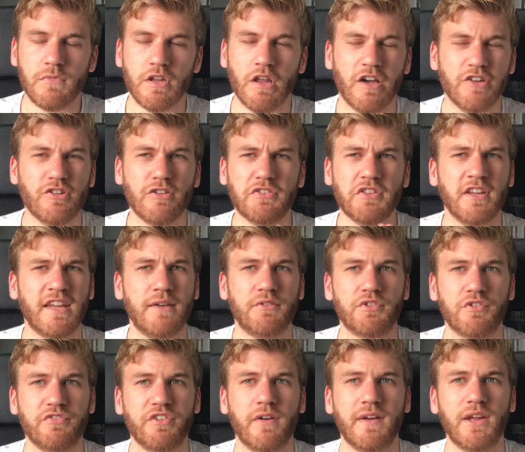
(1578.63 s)
I just think it was
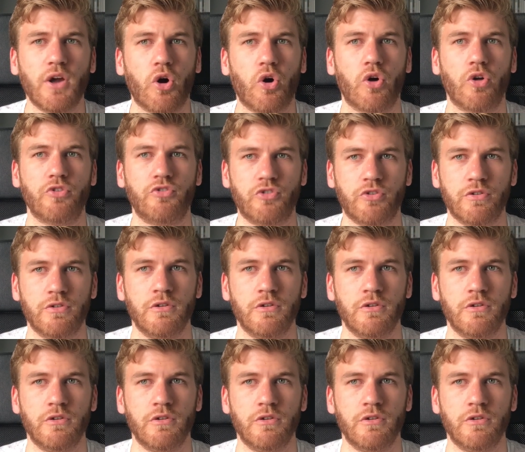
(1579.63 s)
a very odd